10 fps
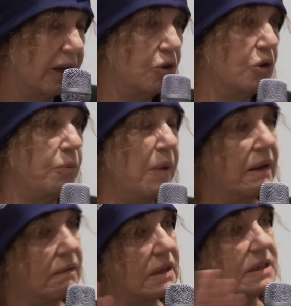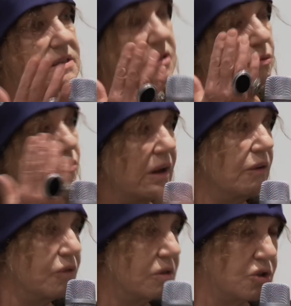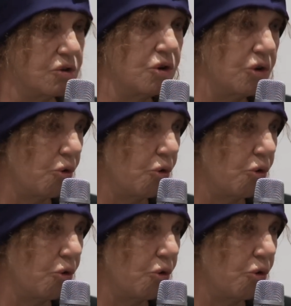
You've got to paint things that are relevant to New